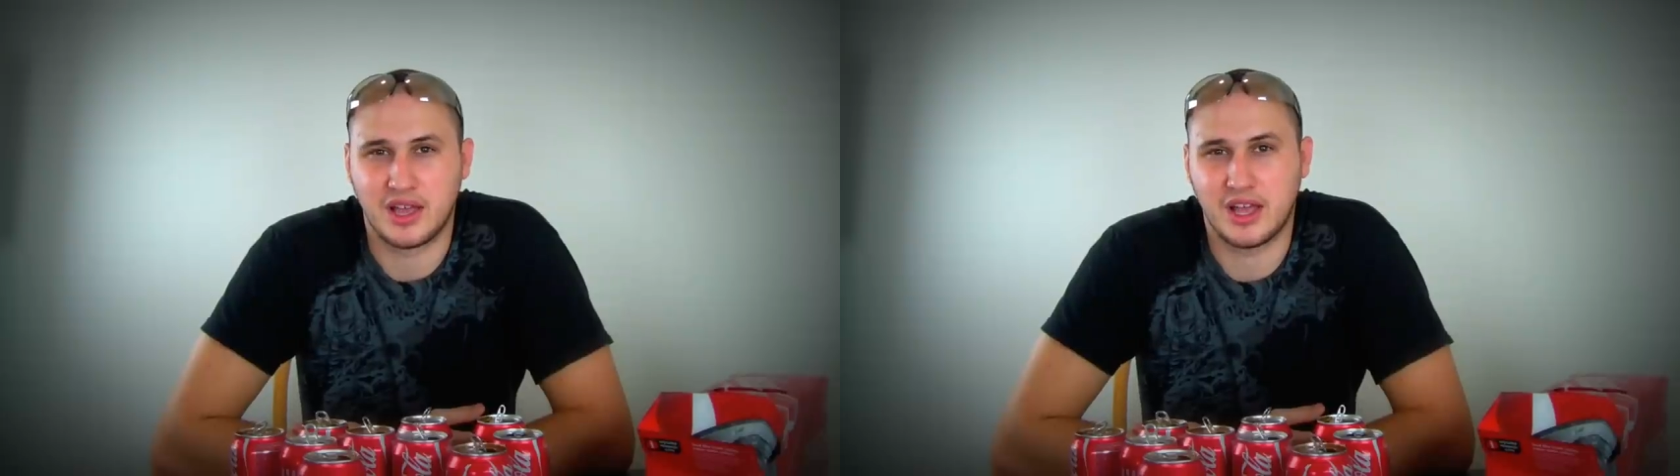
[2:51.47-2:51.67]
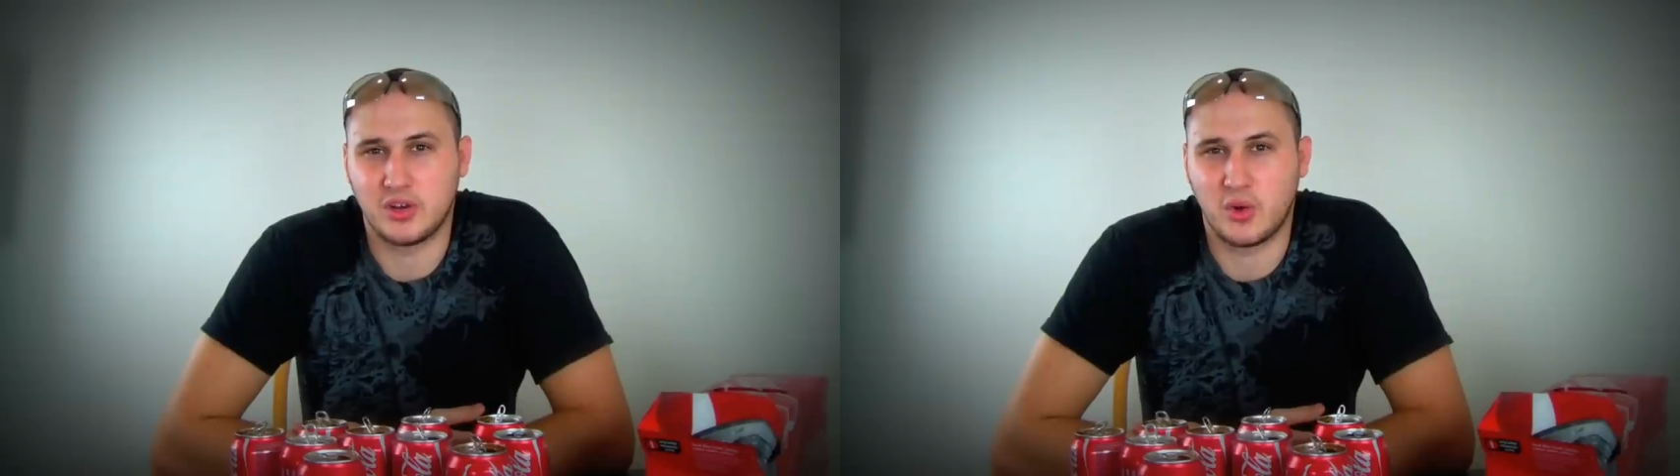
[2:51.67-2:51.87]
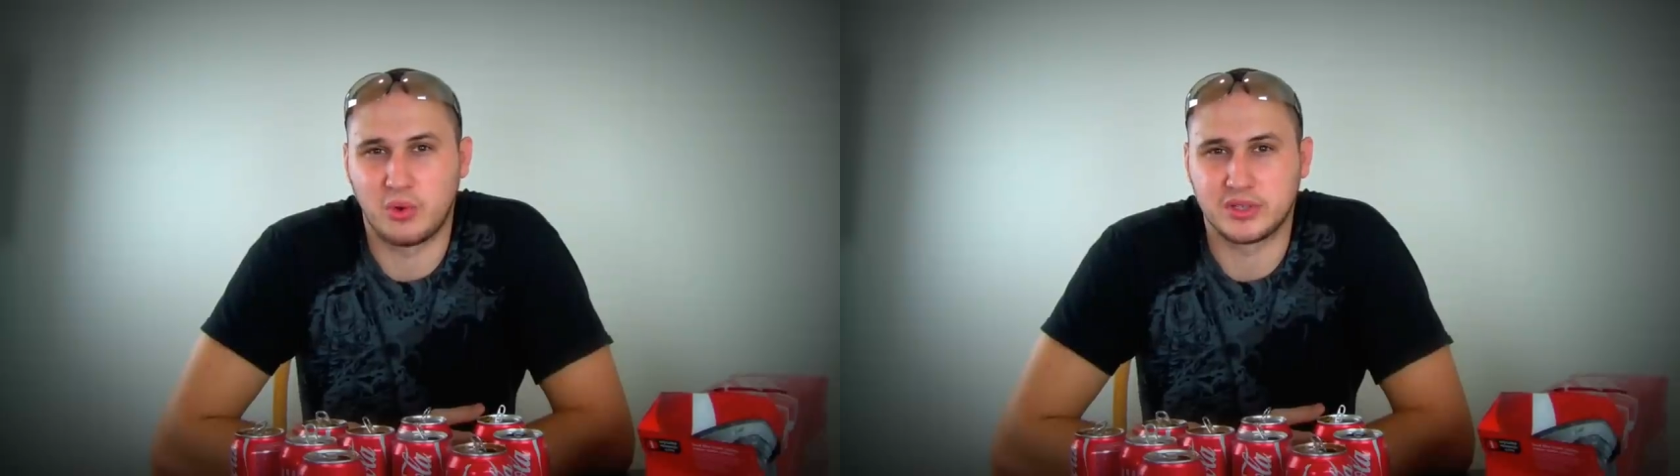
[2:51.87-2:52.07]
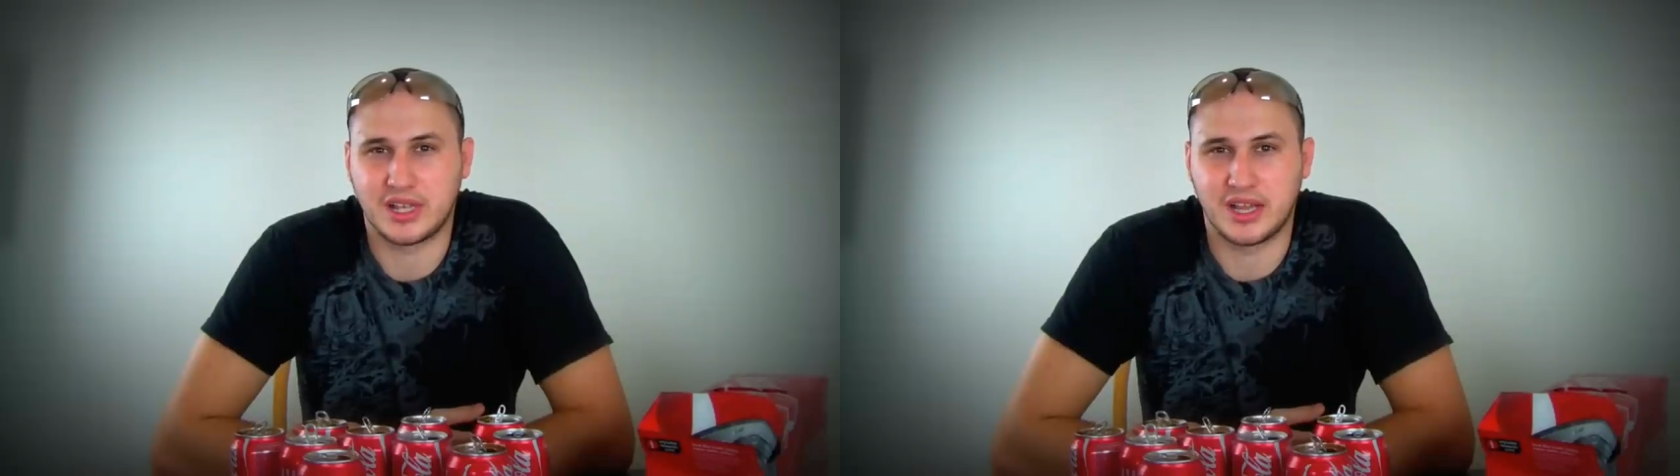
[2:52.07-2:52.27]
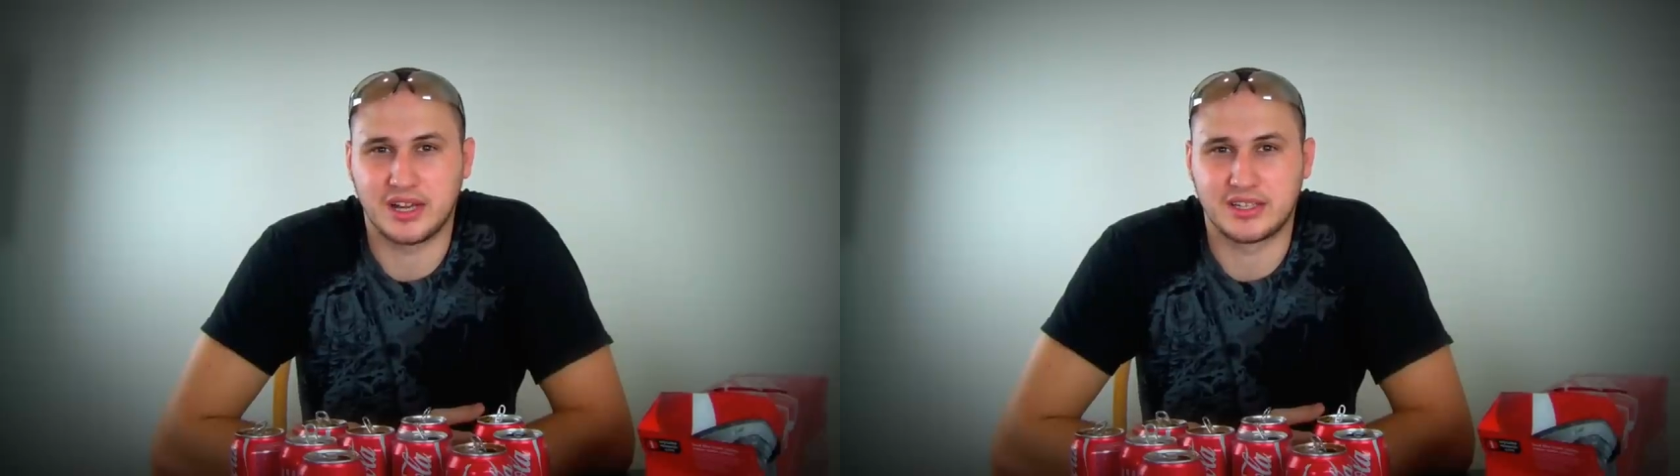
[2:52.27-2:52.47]
I don't know
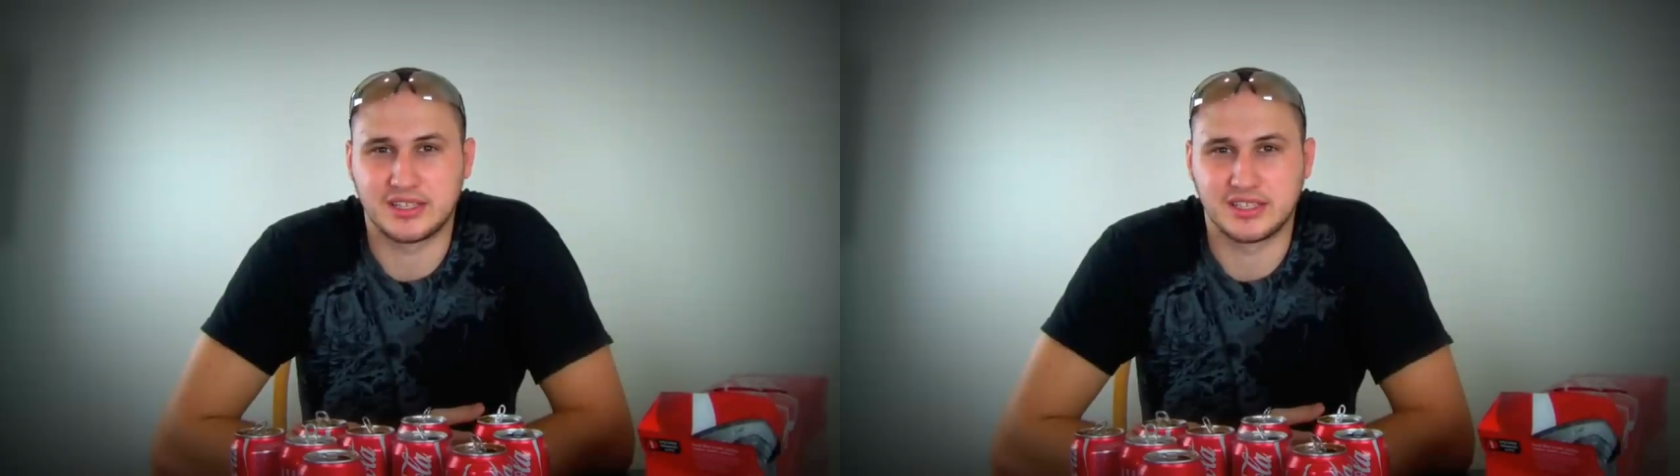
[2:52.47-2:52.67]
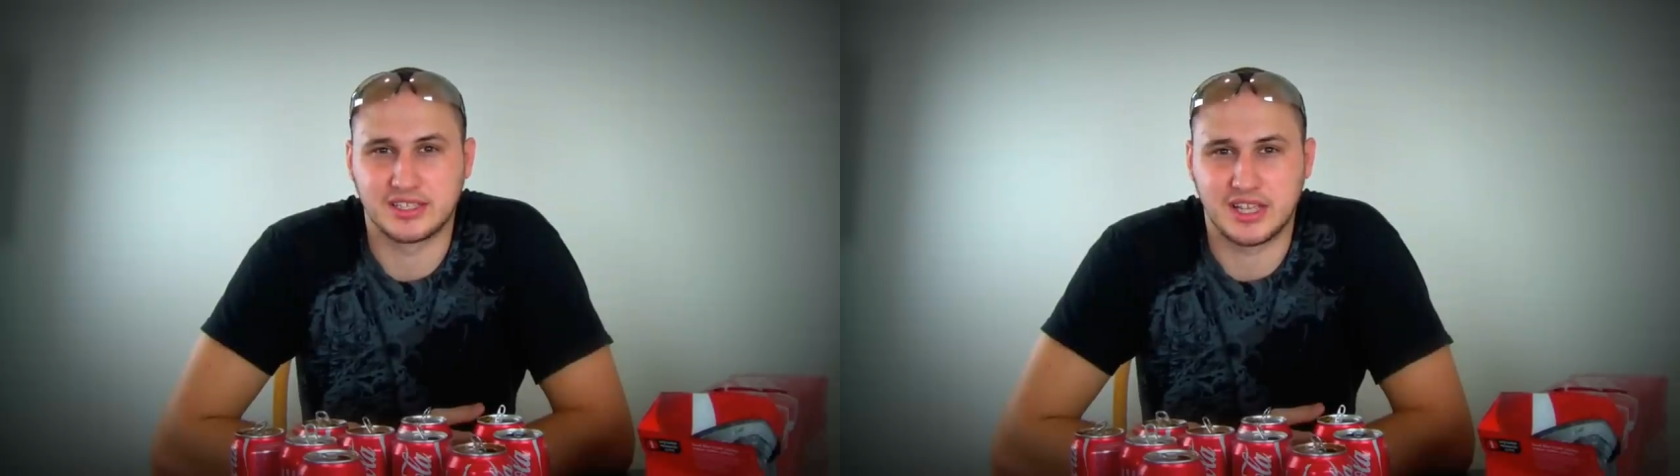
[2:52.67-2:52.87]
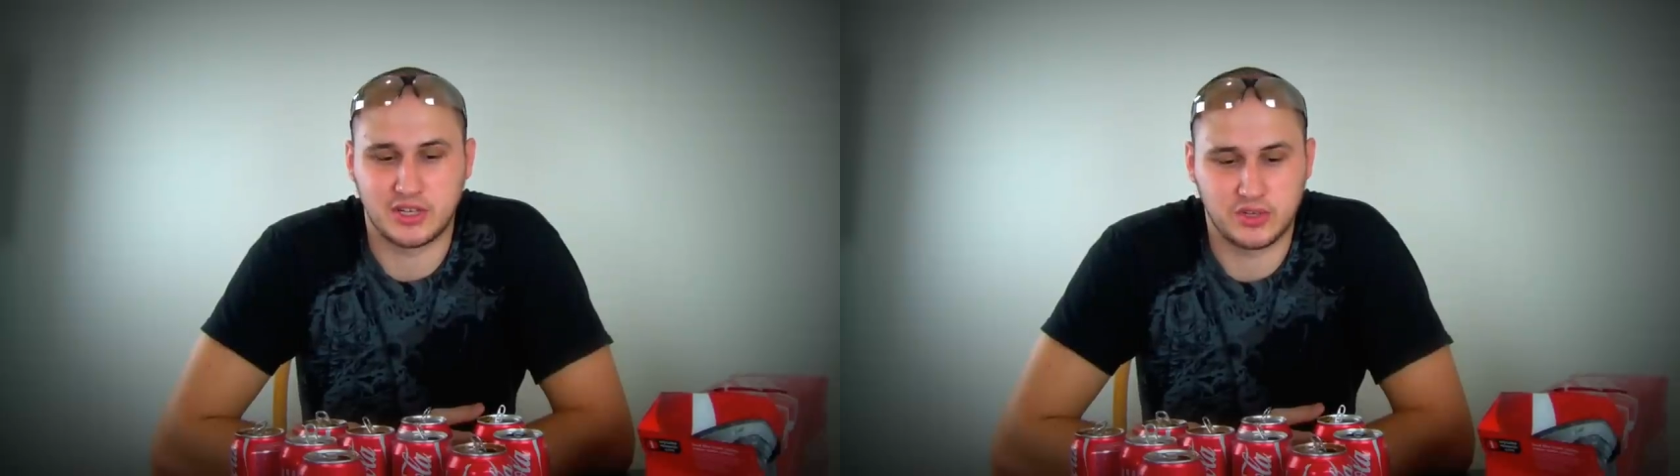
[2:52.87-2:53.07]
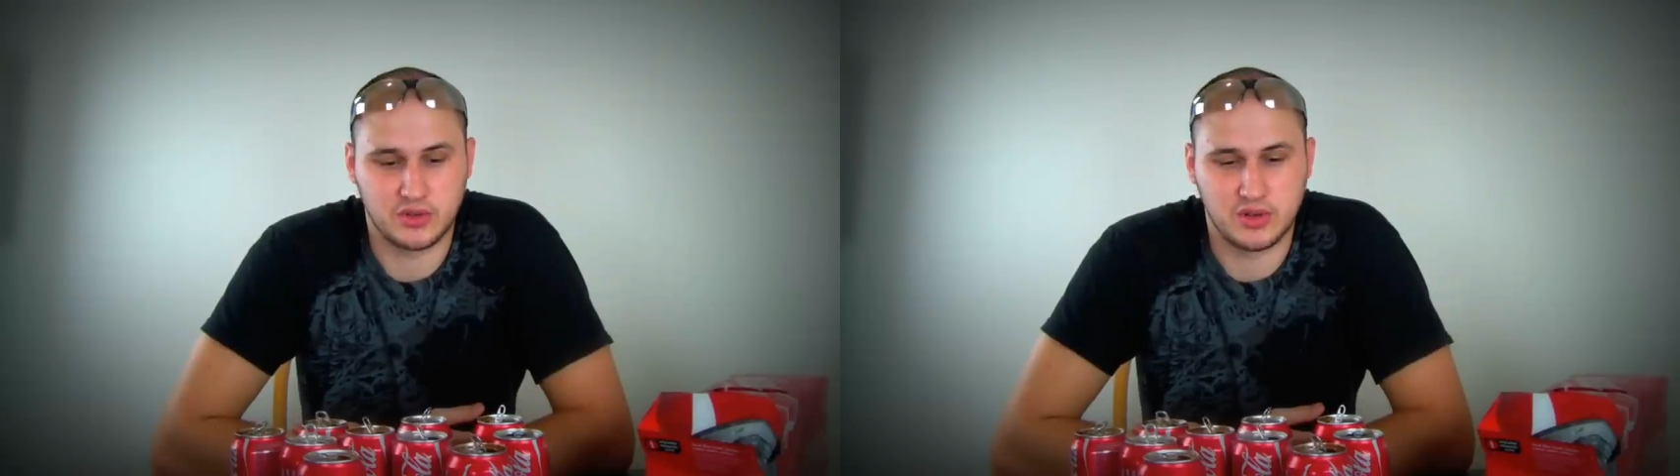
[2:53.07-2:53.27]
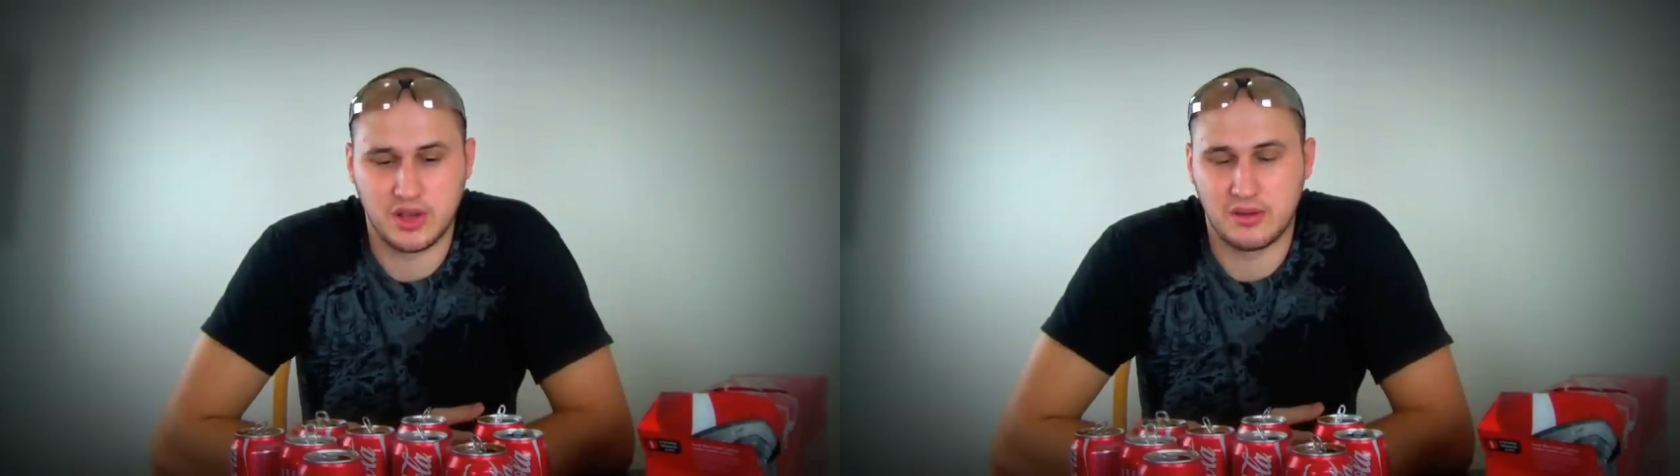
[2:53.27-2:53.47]
what kind of things they
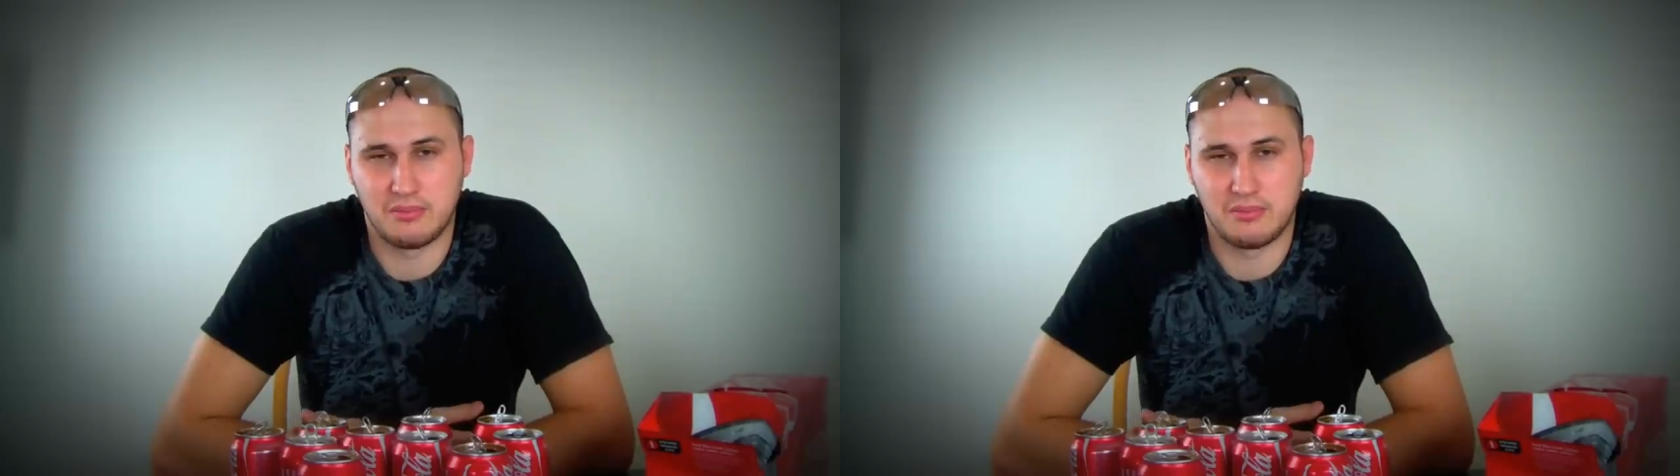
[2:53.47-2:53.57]
do,